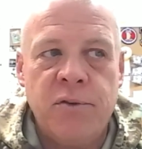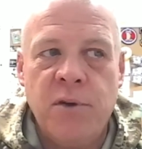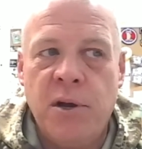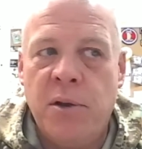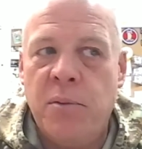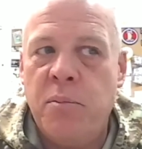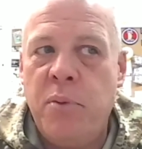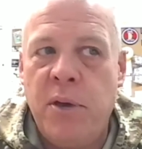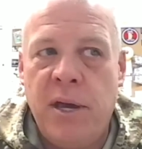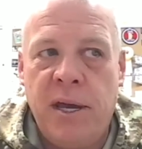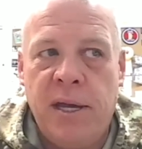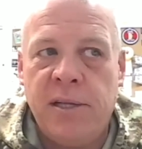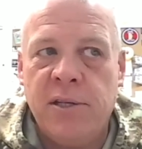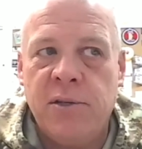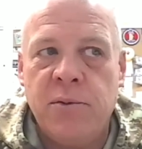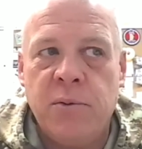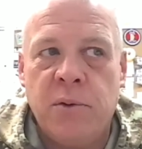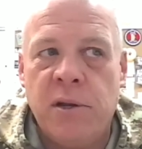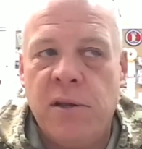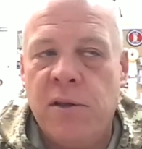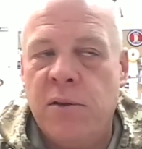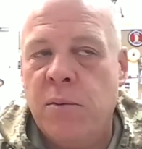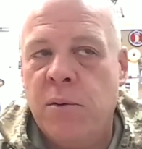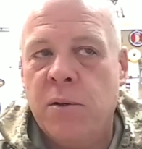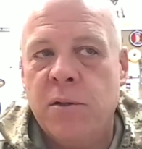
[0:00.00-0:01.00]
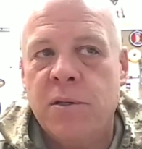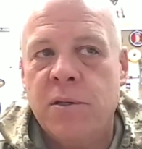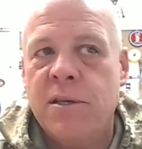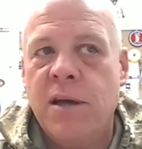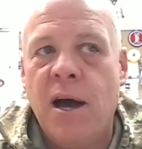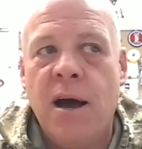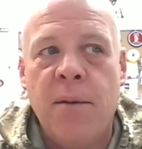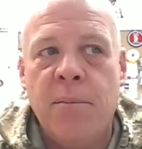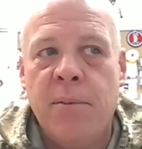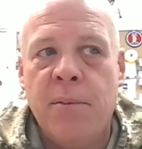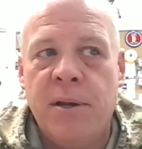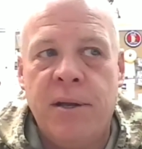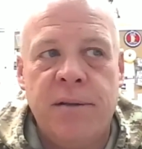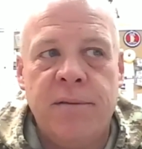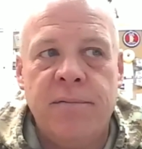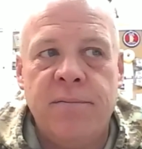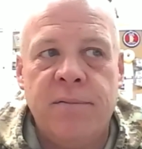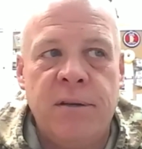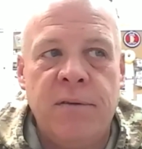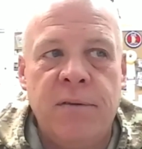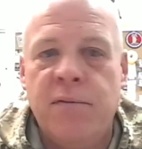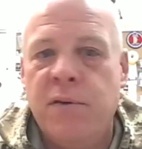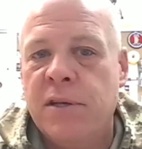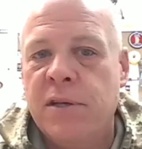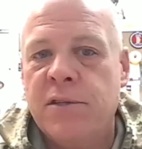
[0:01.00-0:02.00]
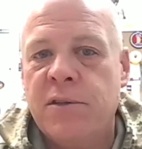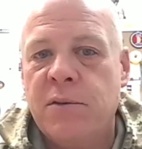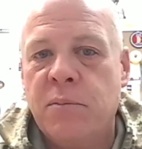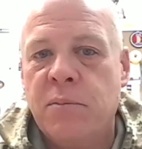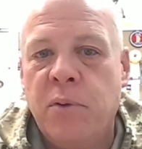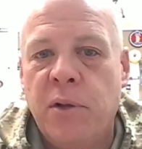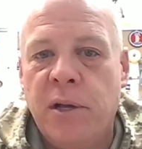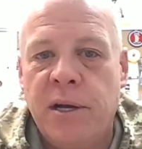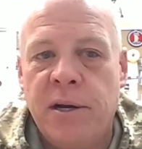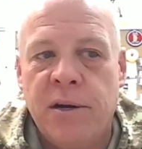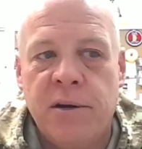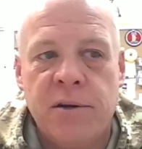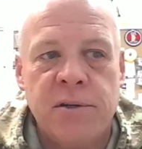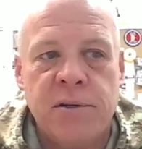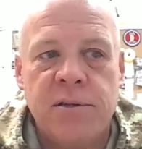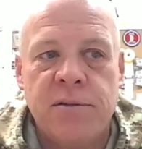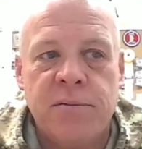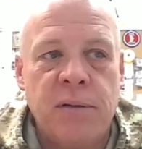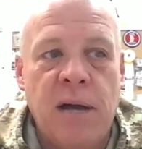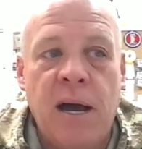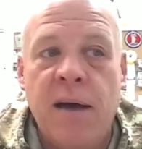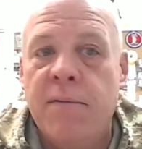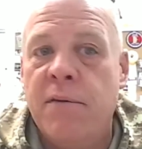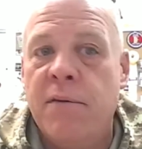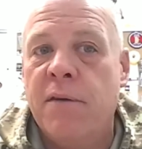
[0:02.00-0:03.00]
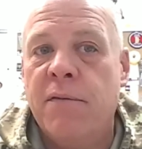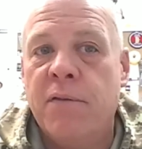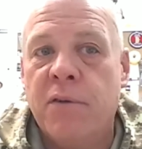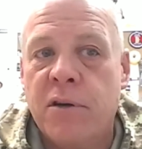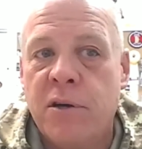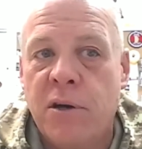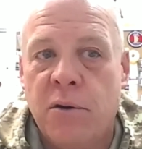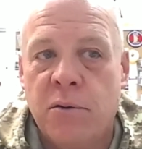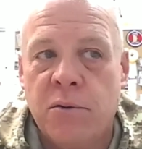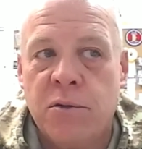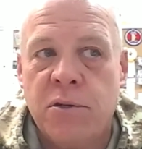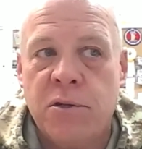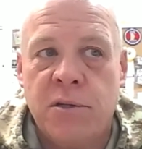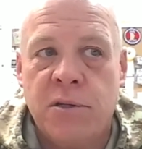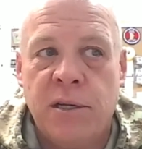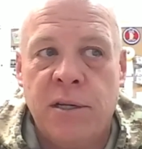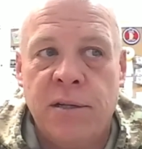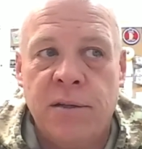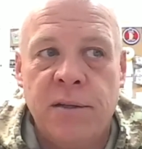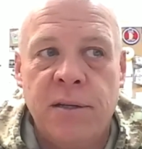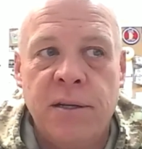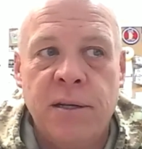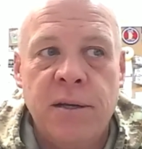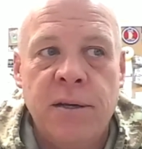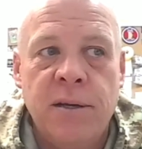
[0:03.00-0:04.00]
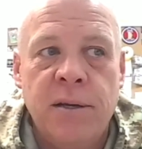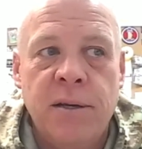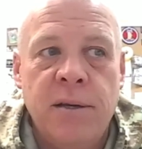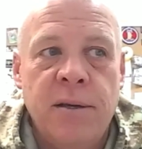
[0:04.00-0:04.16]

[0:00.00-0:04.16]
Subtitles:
Trent Payne's one of the most dominant defensive players I've ever coached, and